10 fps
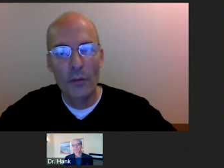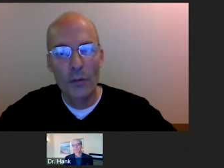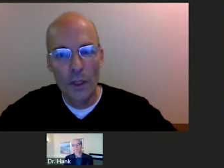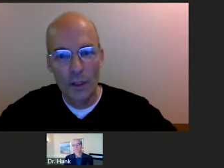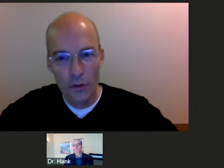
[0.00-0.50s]
it
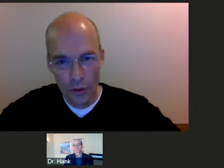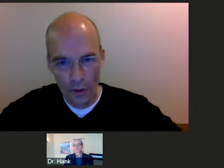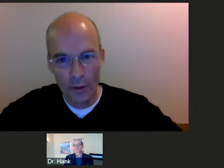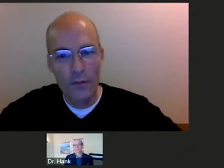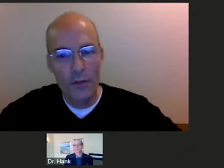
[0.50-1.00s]
really
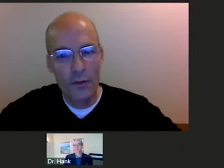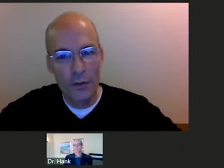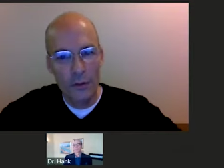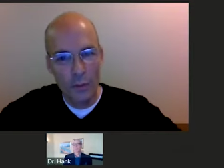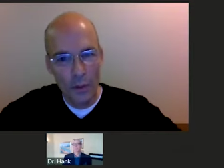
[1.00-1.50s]
serves
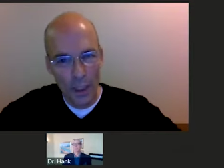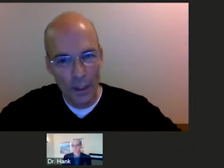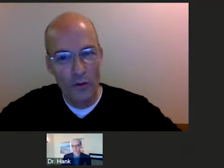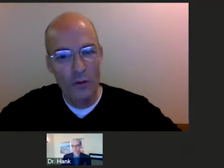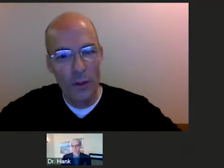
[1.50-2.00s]
the
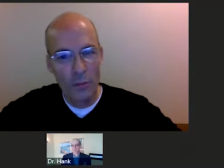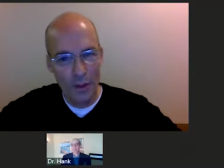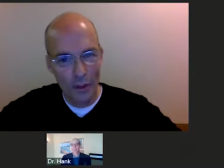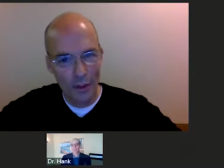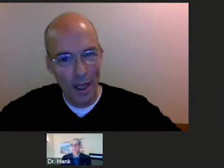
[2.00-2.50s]
relationship and
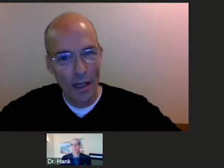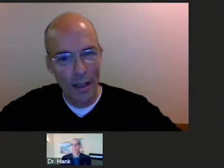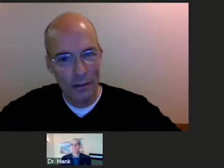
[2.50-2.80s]
the client.